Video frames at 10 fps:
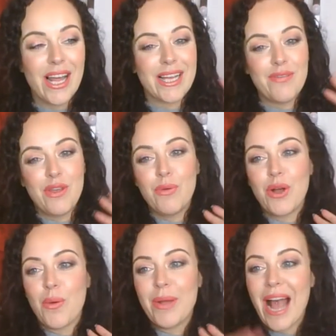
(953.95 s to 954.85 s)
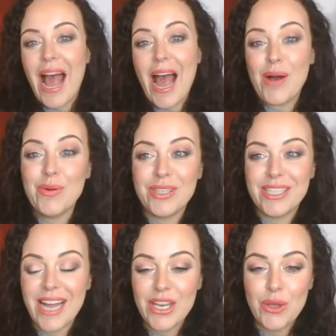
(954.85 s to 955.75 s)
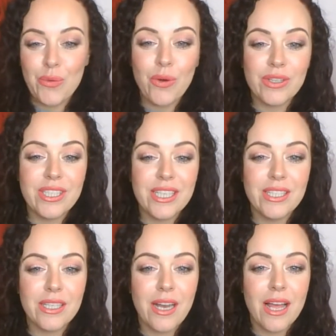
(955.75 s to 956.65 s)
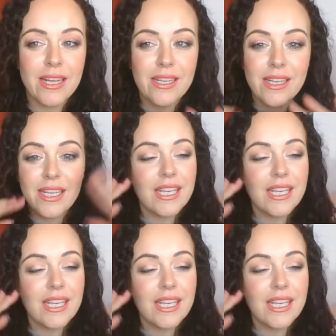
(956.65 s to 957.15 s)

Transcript: Like if you were going out and you wanted to like